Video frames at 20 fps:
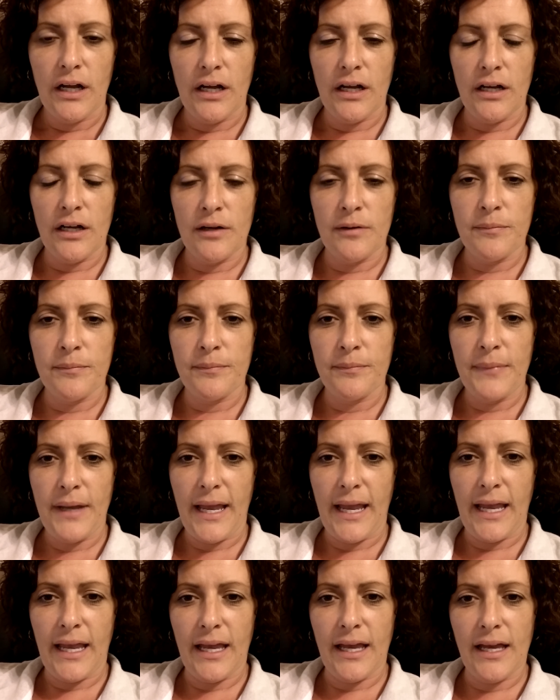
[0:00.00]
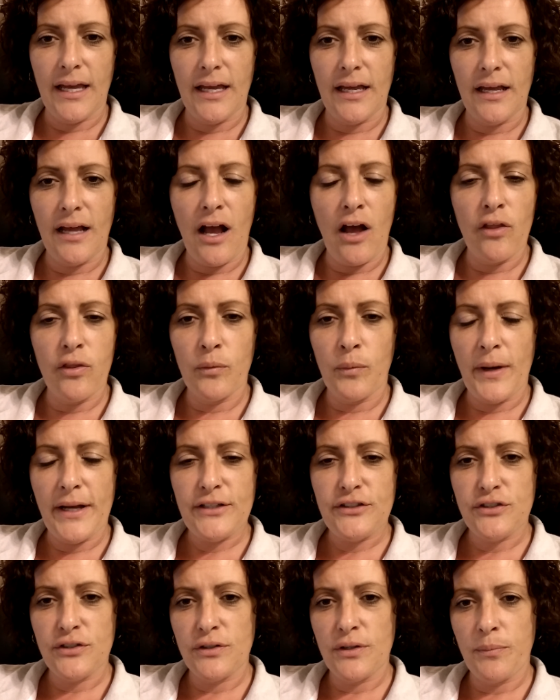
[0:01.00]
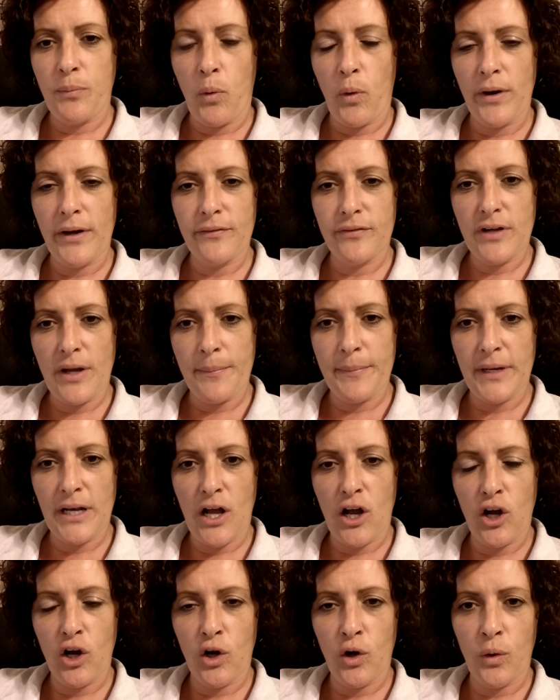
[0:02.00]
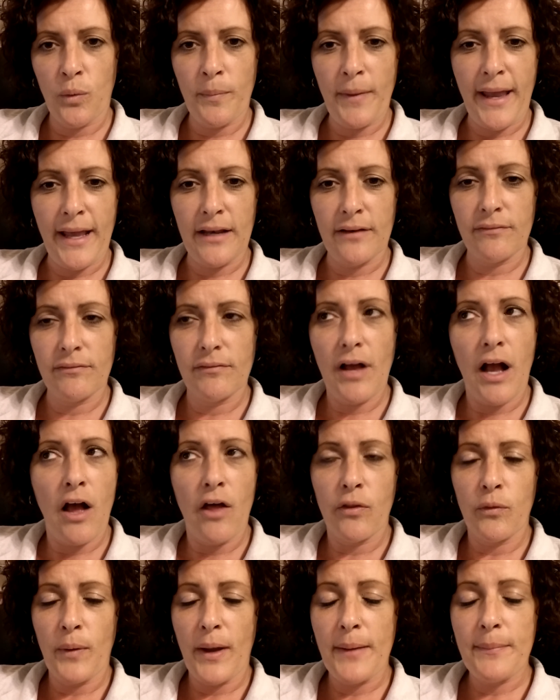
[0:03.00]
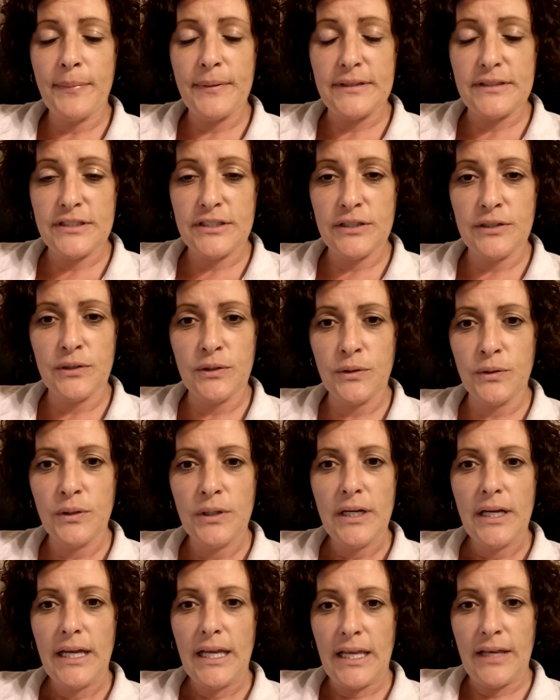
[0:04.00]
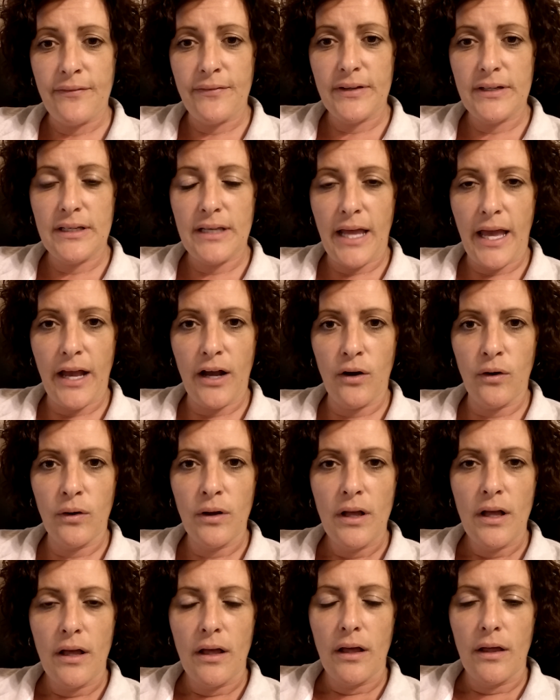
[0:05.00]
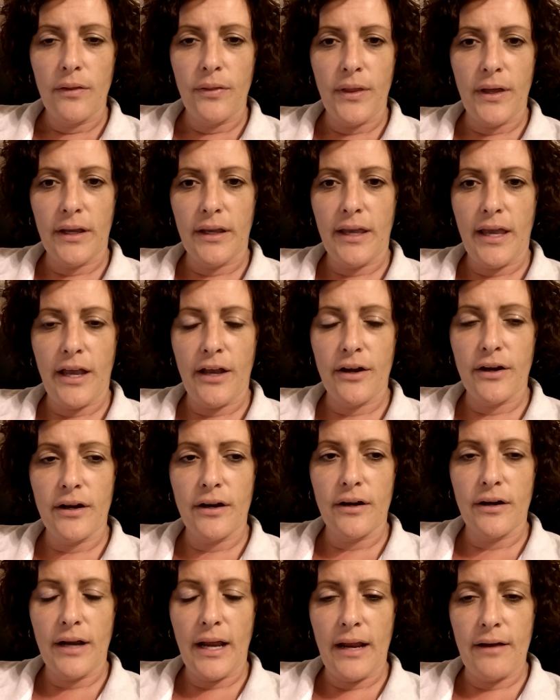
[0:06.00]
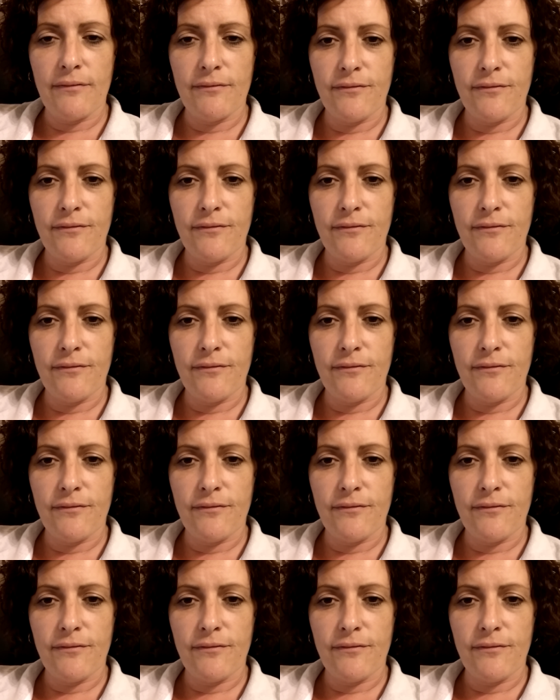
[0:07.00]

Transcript: and all the way to the point of coming home, and all the way up until even now, the care